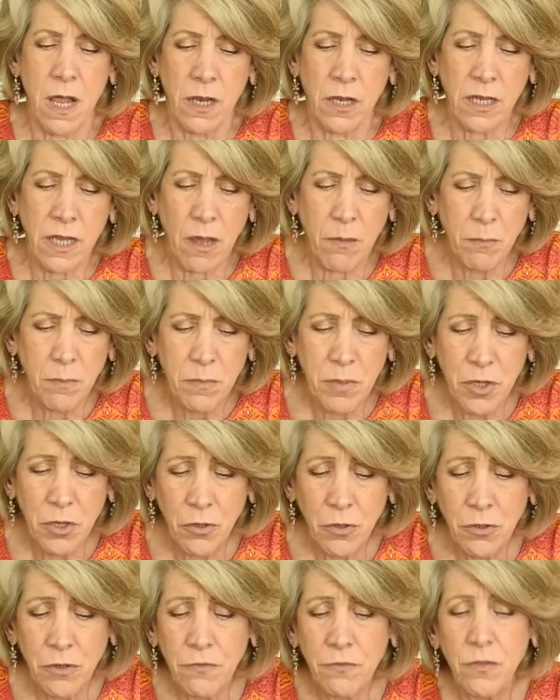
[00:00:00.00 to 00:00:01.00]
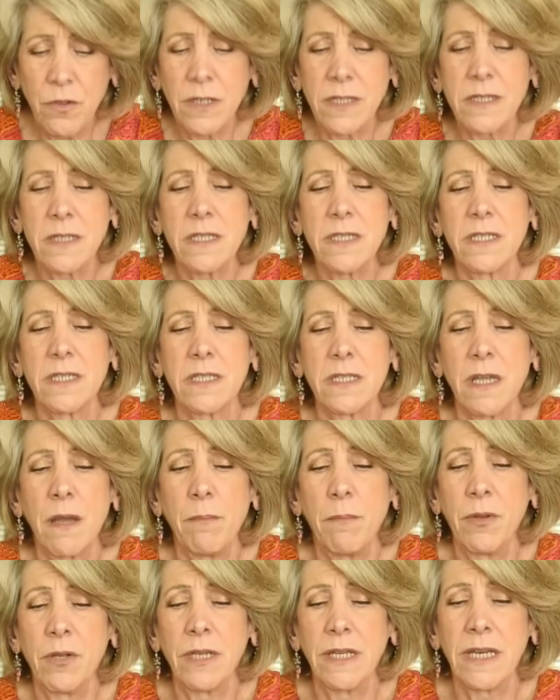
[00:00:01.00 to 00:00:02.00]
Look how beautiful and
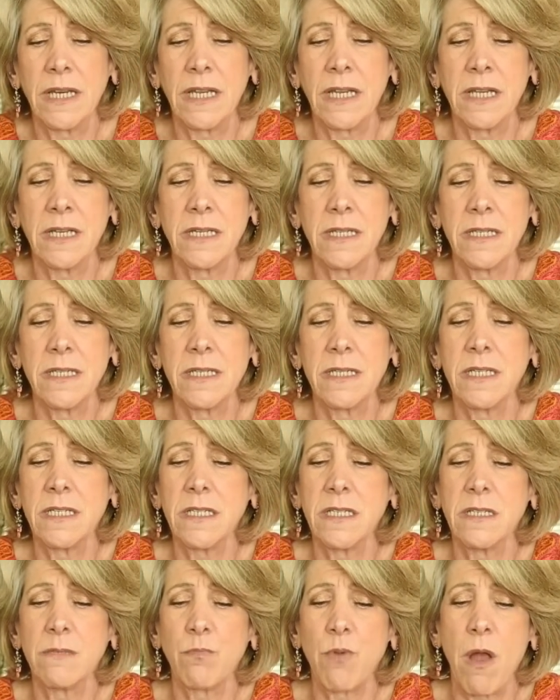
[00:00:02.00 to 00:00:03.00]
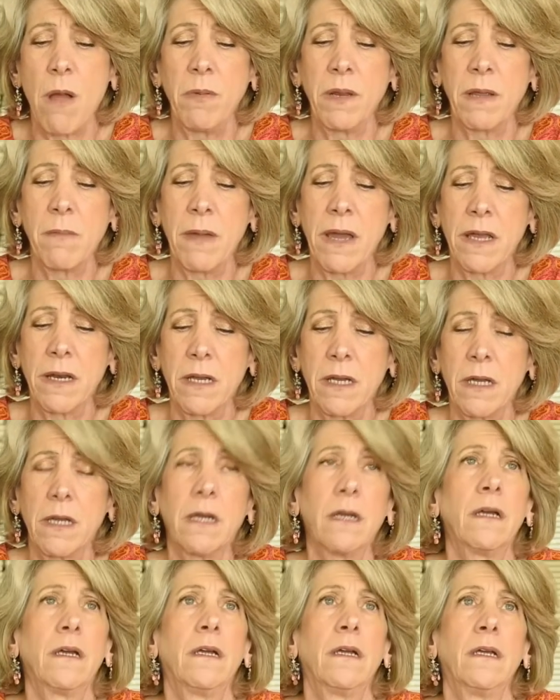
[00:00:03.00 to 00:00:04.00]
supple it is. This is probably
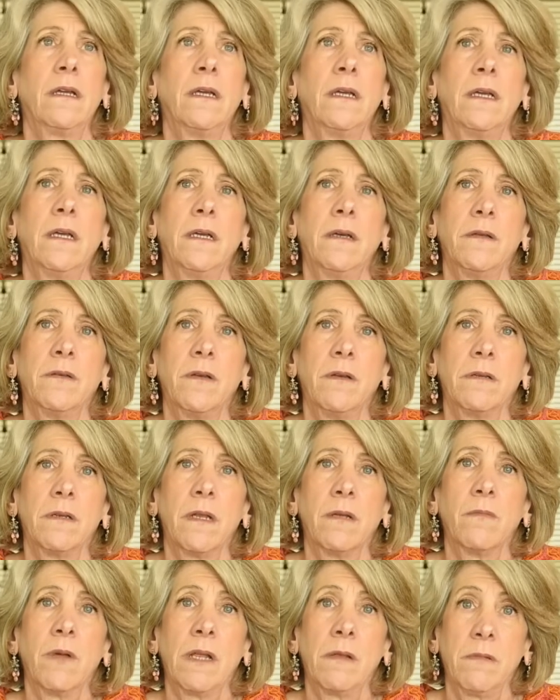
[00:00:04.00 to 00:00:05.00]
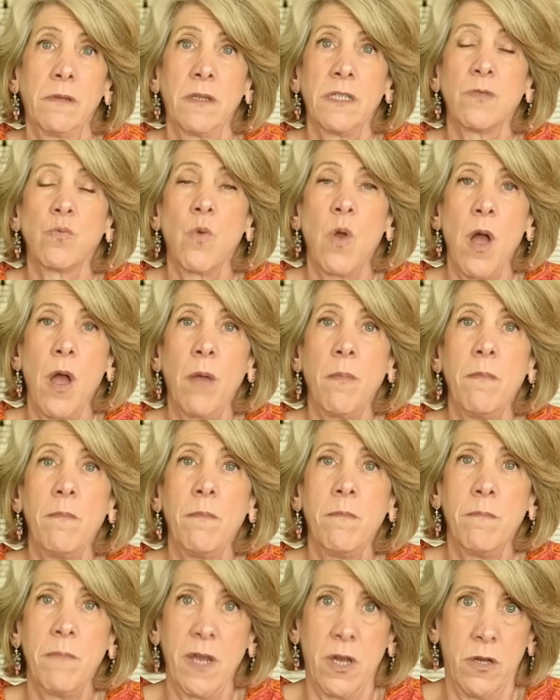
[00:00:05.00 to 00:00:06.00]
about well, it's raw
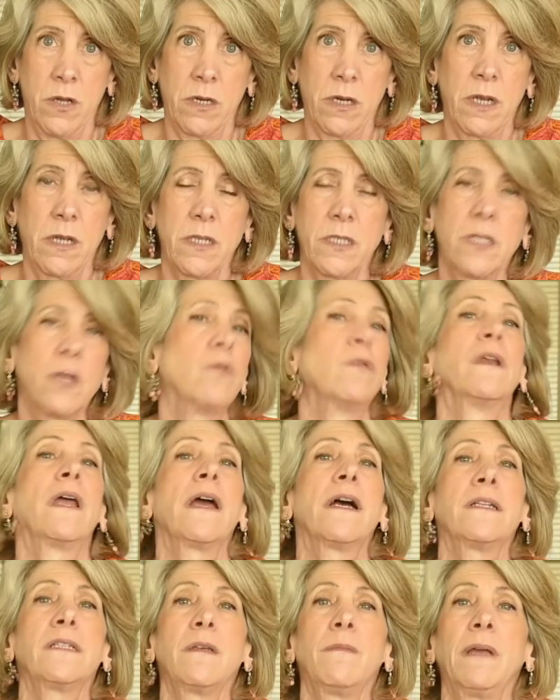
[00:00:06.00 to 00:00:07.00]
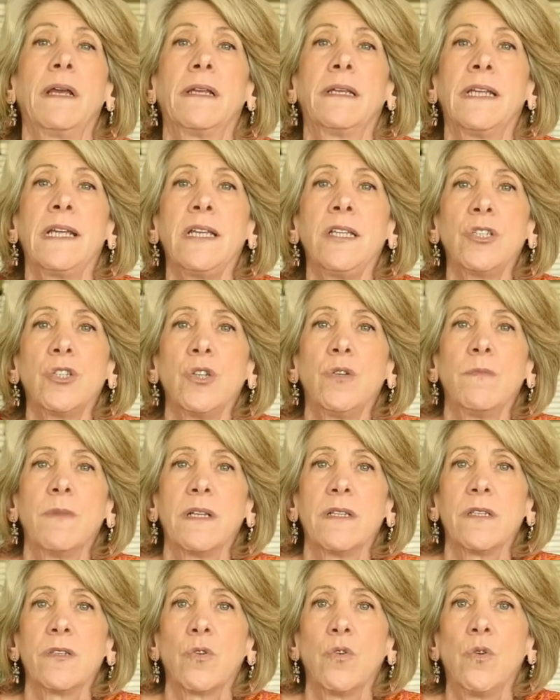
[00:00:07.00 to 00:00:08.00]
milk, so it has to be at least 2
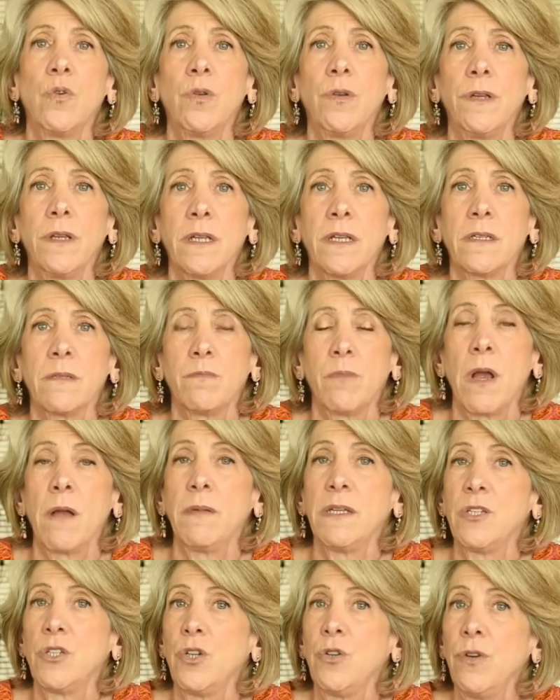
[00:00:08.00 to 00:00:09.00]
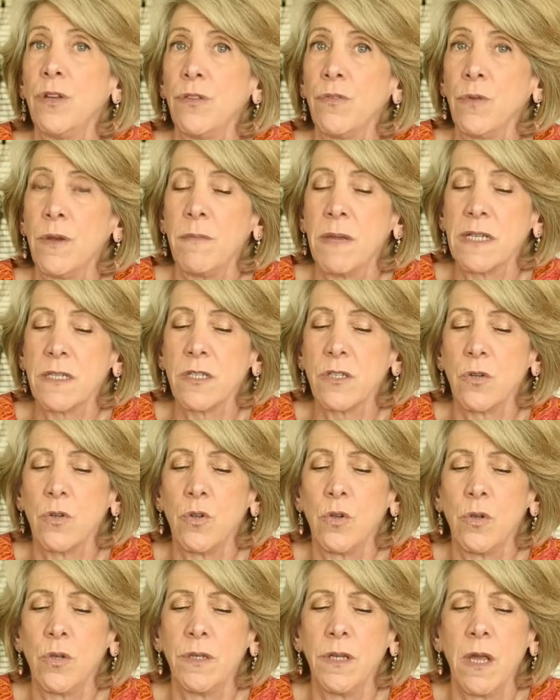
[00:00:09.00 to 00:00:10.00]
months old. It's probably 2 to 3 months
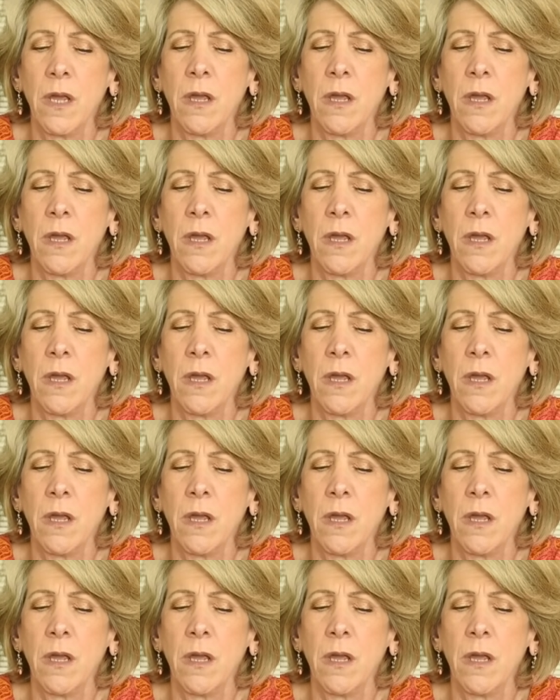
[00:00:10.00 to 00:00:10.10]
old.